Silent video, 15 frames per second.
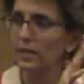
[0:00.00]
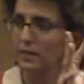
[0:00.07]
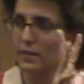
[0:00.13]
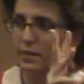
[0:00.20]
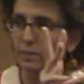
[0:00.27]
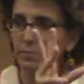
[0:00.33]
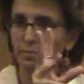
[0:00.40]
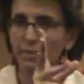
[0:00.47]

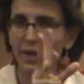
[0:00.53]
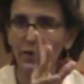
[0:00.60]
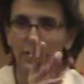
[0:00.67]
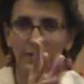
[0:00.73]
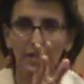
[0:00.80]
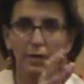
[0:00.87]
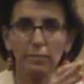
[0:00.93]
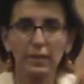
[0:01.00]
the
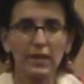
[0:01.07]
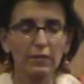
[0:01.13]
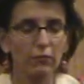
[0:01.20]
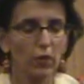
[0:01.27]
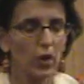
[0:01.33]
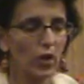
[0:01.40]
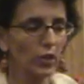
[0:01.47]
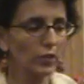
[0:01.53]
parent company
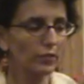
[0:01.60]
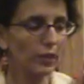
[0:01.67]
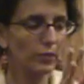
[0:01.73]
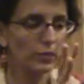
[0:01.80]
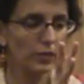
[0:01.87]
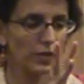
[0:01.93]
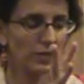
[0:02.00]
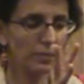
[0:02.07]
for all of
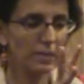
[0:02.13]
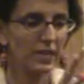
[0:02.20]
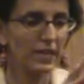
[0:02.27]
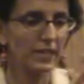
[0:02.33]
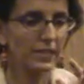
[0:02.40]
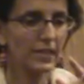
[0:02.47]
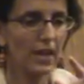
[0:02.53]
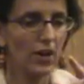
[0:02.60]
those, uh, the
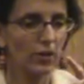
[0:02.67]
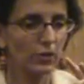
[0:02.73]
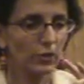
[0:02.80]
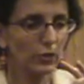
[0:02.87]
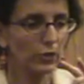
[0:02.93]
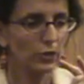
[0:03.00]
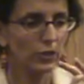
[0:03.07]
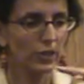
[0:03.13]
Peanuts
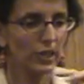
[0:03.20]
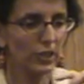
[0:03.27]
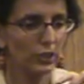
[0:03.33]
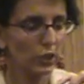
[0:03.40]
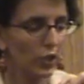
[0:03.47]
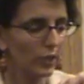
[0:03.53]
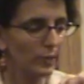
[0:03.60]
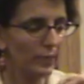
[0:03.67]
characters, uh,
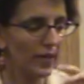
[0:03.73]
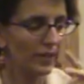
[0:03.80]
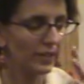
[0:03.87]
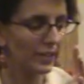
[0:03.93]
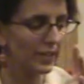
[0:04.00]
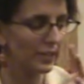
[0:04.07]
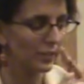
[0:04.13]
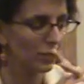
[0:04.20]
Charlie Brown
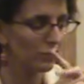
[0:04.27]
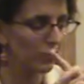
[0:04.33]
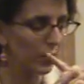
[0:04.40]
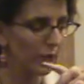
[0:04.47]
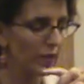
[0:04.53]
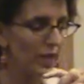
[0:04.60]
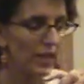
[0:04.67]
and, and, so forth.